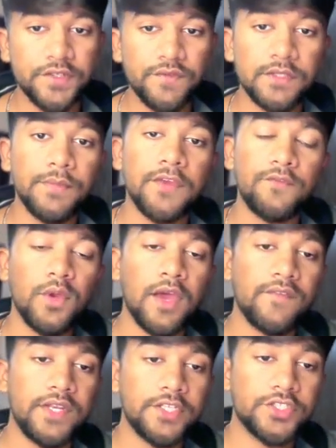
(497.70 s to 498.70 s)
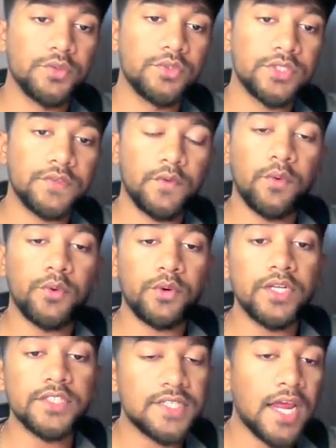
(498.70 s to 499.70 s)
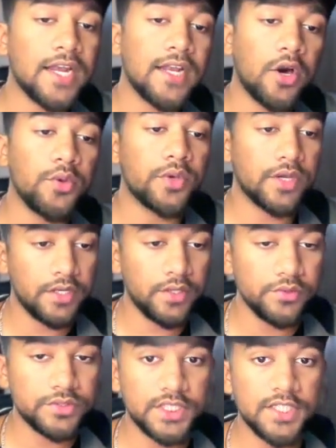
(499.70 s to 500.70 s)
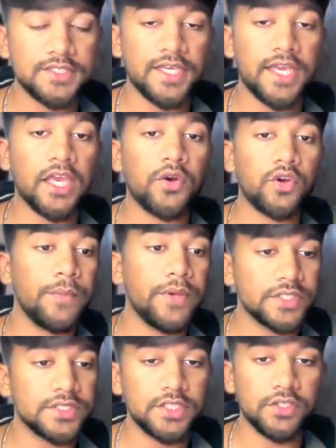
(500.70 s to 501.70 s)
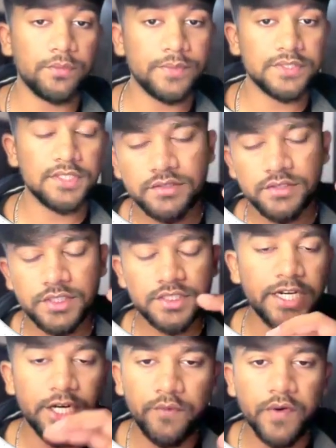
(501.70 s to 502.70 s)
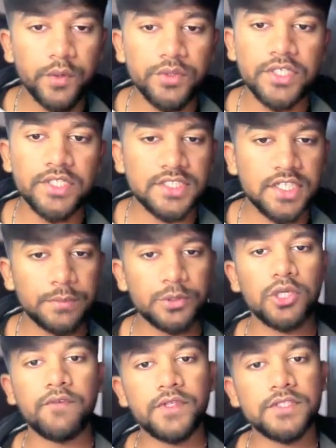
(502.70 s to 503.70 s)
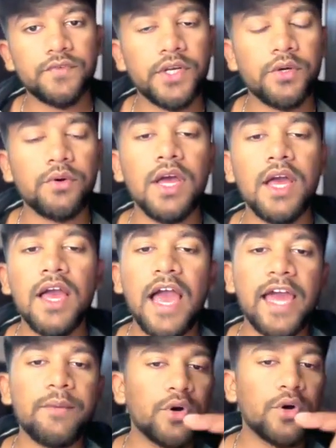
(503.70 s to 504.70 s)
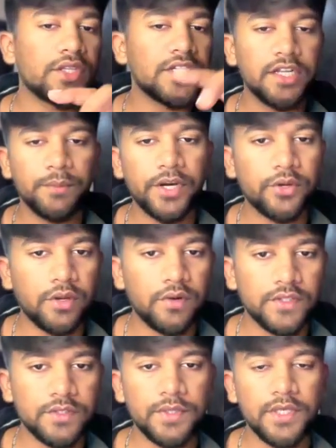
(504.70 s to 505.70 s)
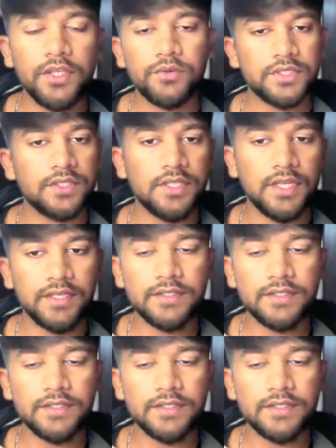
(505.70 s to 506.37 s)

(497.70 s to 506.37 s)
with me if you have any issues, if you want to understand how you can use these AI automations in your business. Just head over to the description of this video and book a 30-minute call with me using the link.